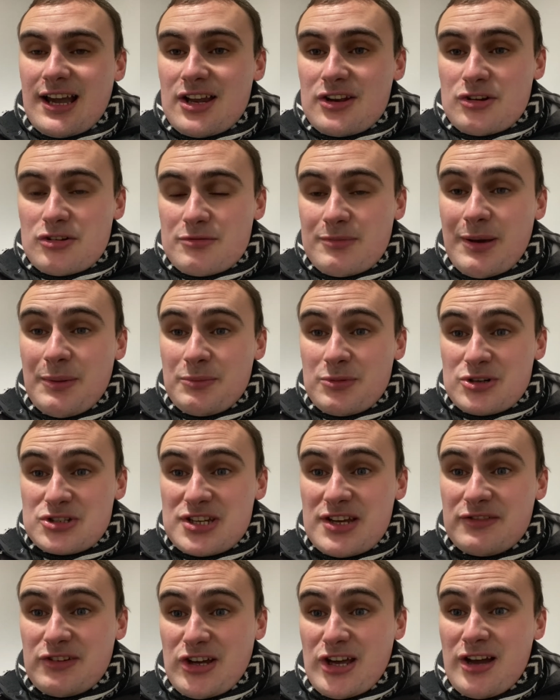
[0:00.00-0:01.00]
cannot remember us
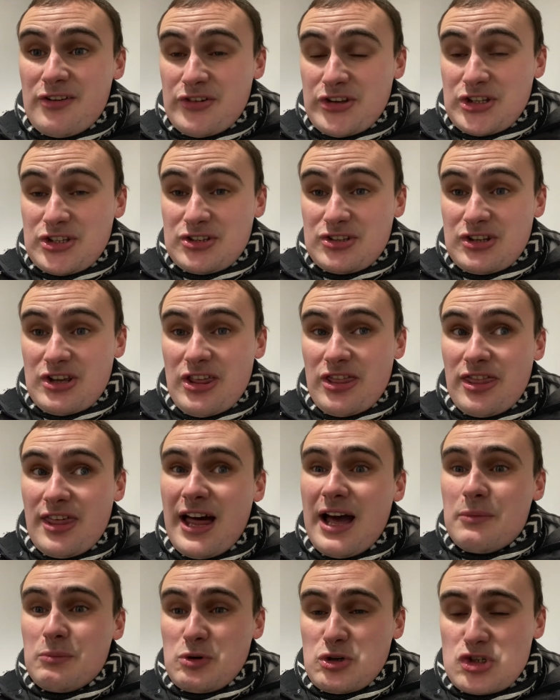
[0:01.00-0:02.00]
ever having
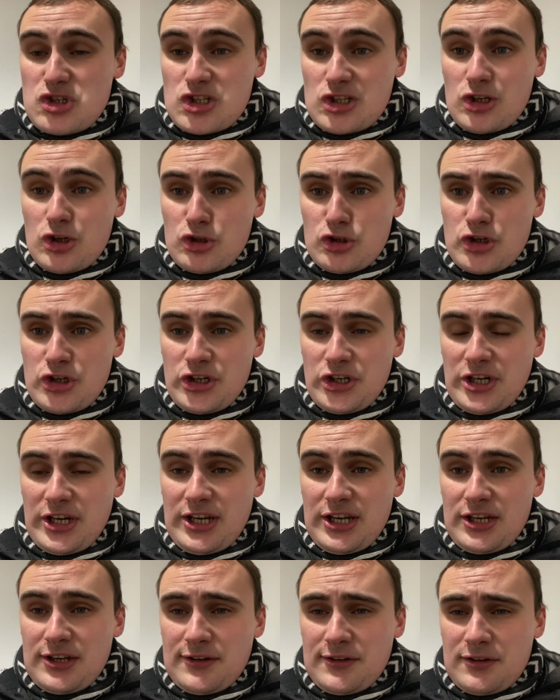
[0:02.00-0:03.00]
that much luck
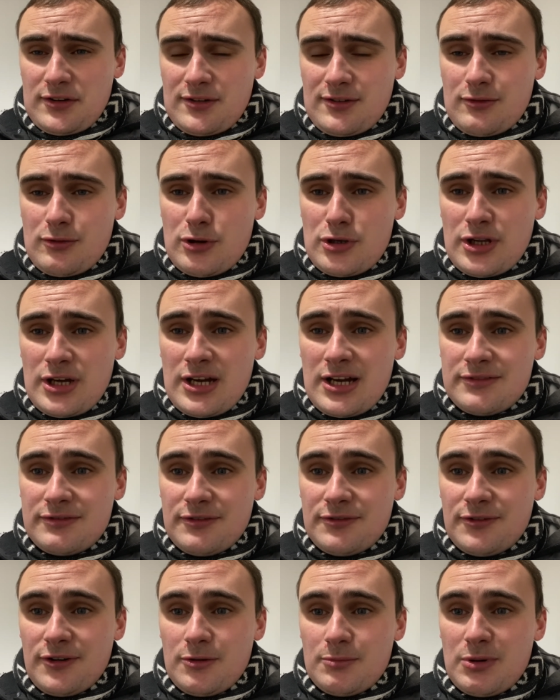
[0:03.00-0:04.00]
in one half
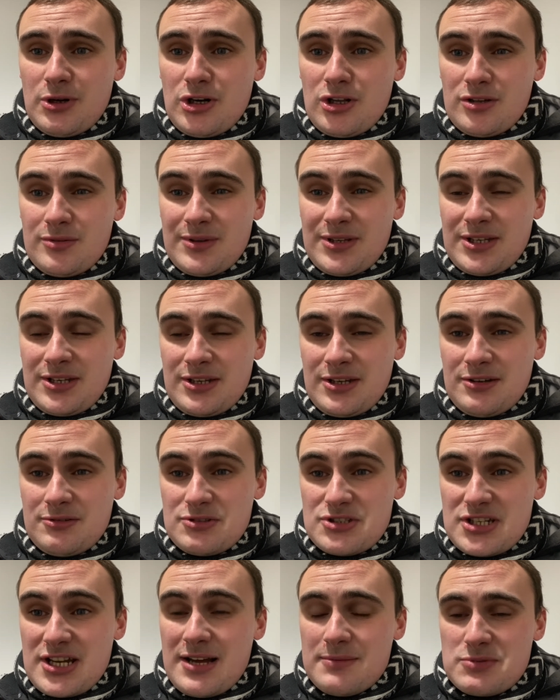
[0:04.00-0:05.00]
of football. I mean, it
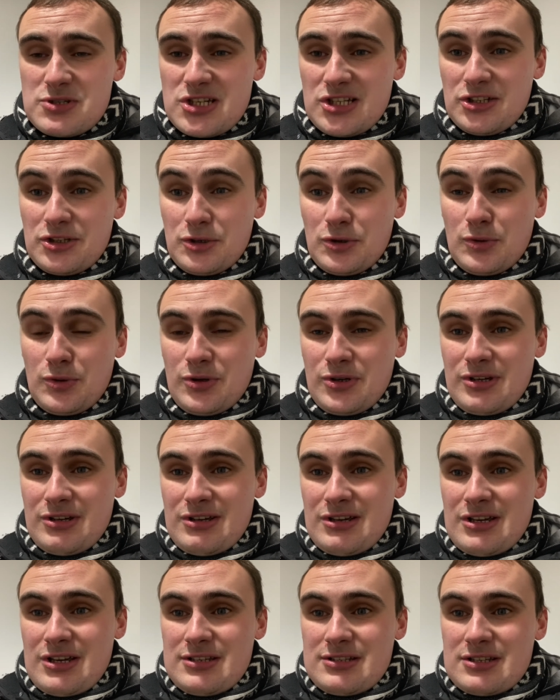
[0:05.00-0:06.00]
was an absolute
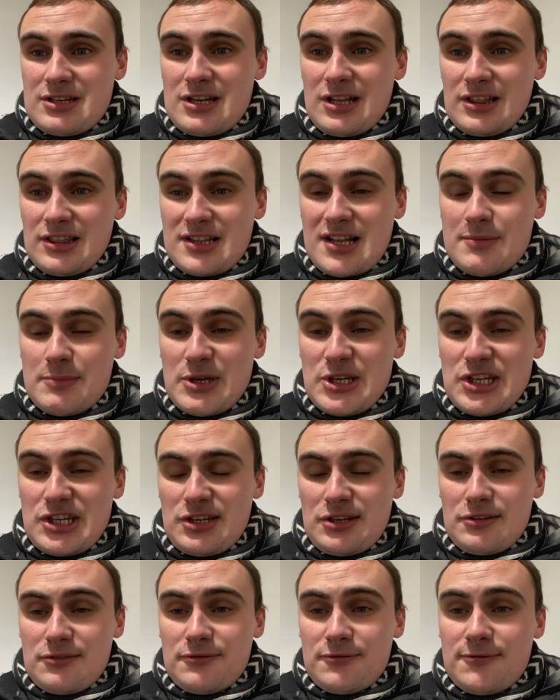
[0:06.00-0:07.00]

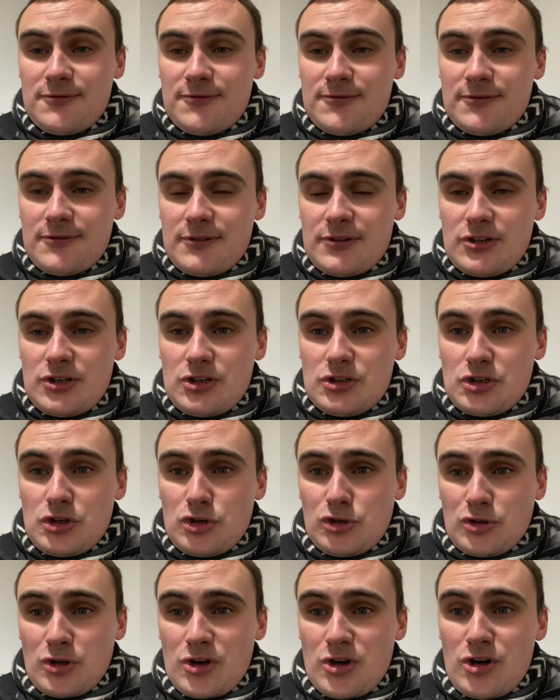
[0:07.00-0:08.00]
calamity of an
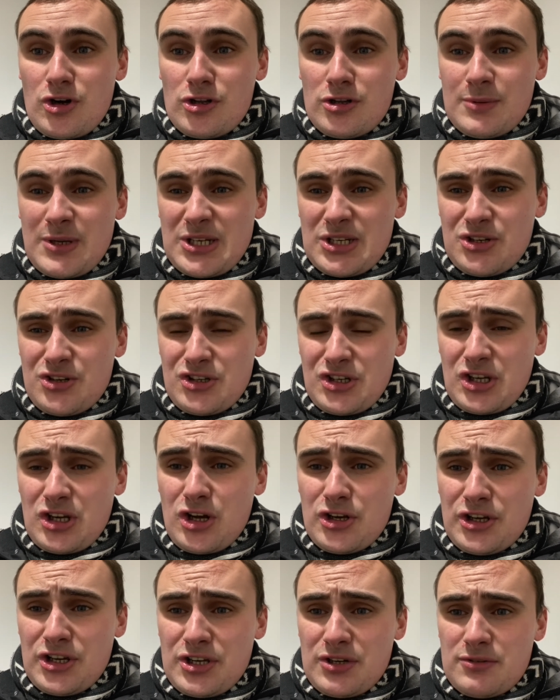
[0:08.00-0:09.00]
own goal. I mean, I only
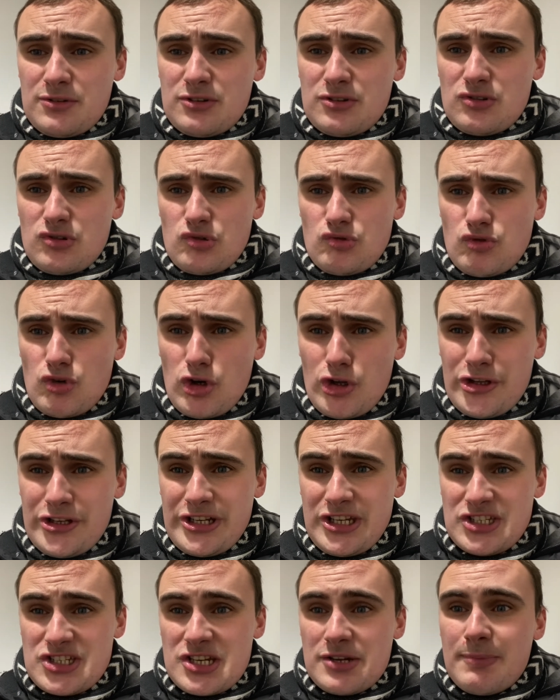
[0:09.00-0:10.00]
got it rolling
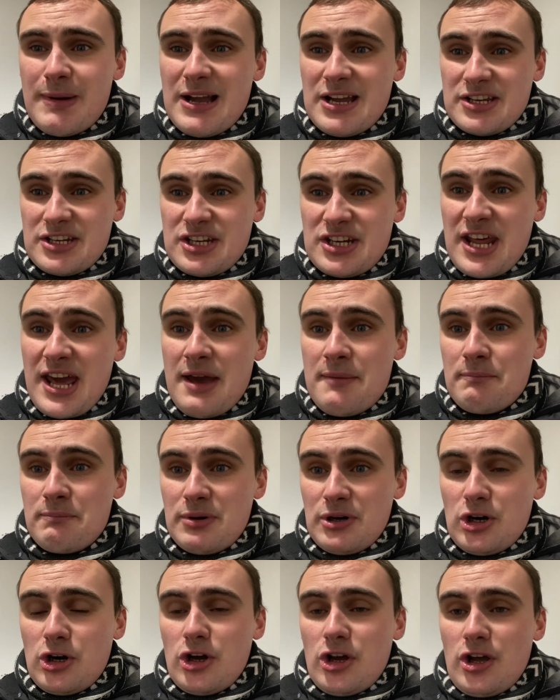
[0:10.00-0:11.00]
into the back of the net,
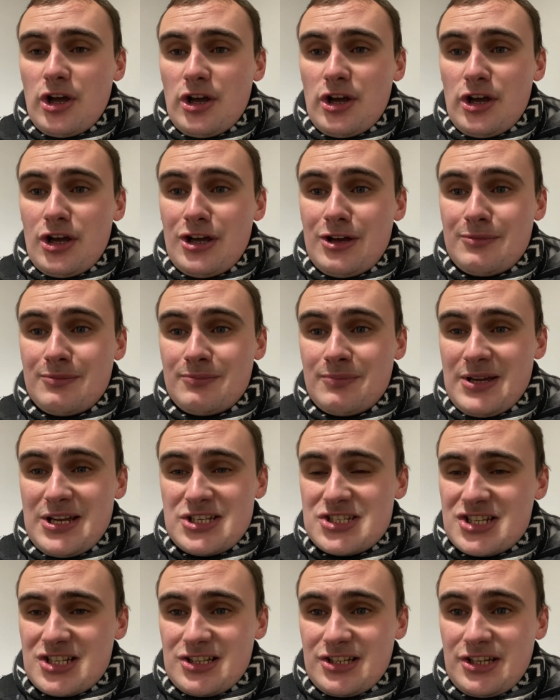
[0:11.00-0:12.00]
but um,
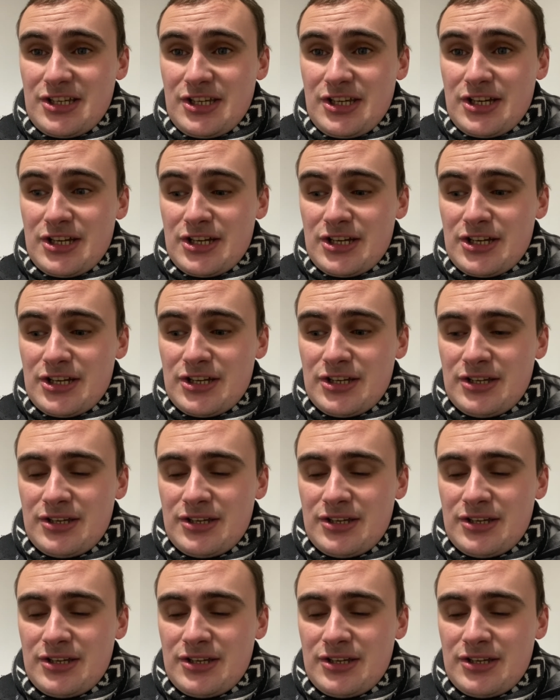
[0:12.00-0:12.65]
basically, uh,